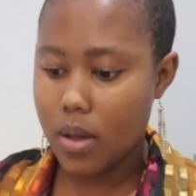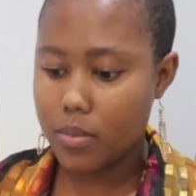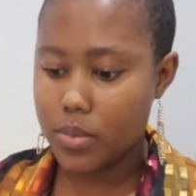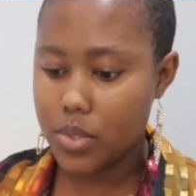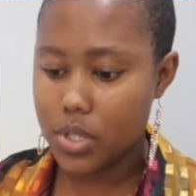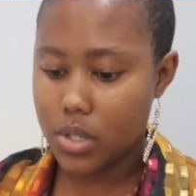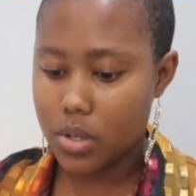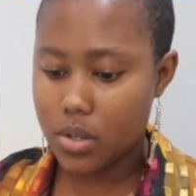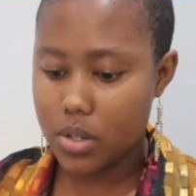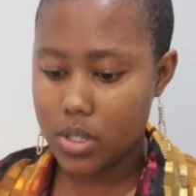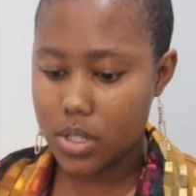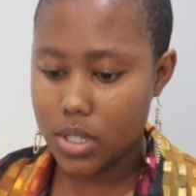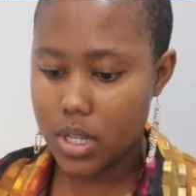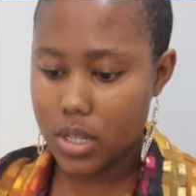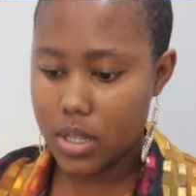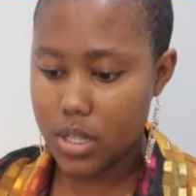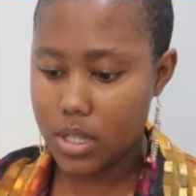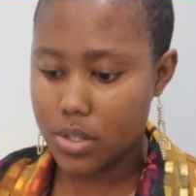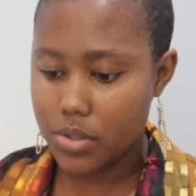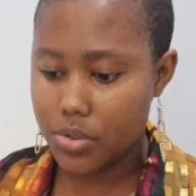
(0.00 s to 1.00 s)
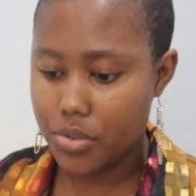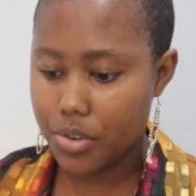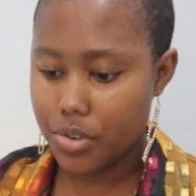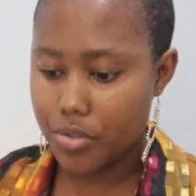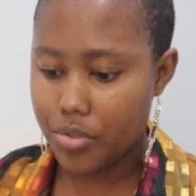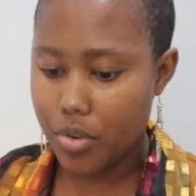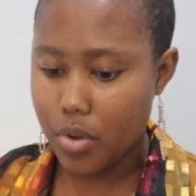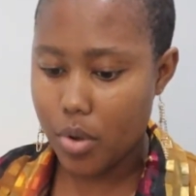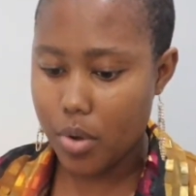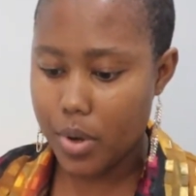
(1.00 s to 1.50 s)
I'm just gonna start the screen
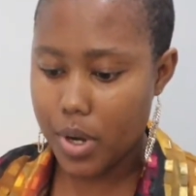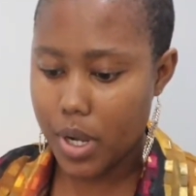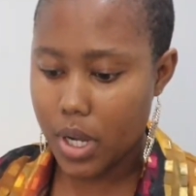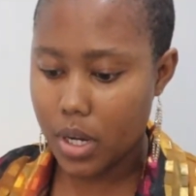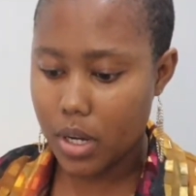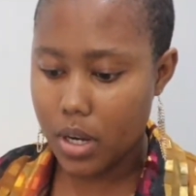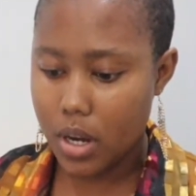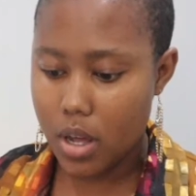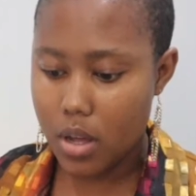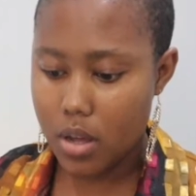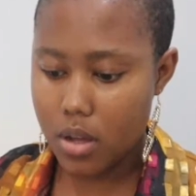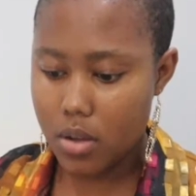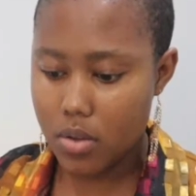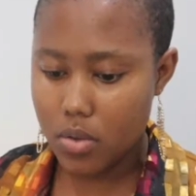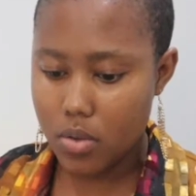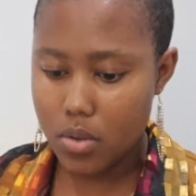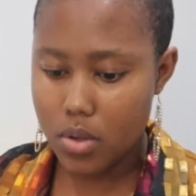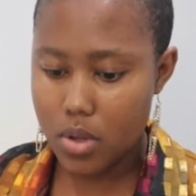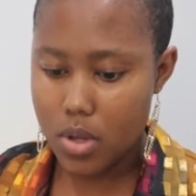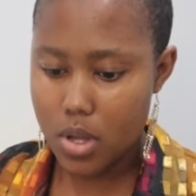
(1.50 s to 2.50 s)
recording now.